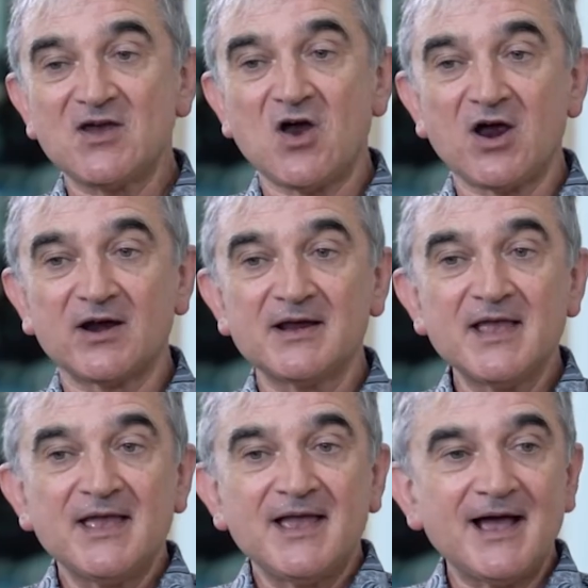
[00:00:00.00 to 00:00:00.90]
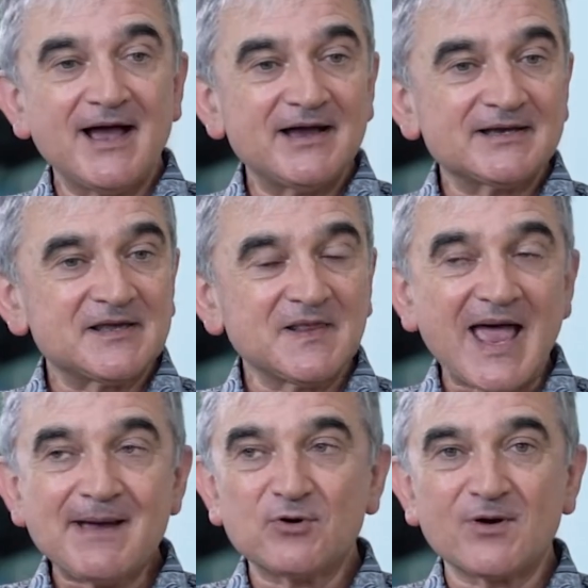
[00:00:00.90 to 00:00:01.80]
are uh,
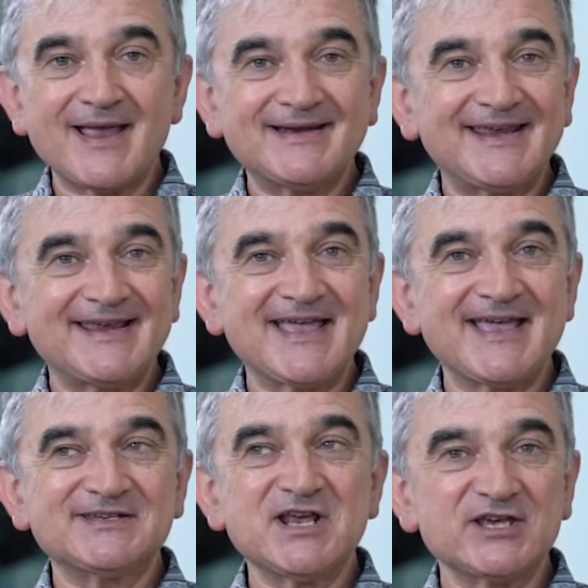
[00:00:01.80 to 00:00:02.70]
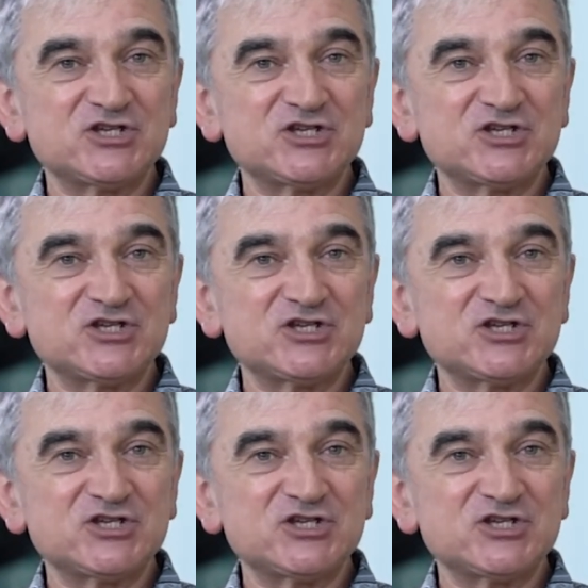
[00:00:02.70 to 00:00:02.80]
collaborating and uh,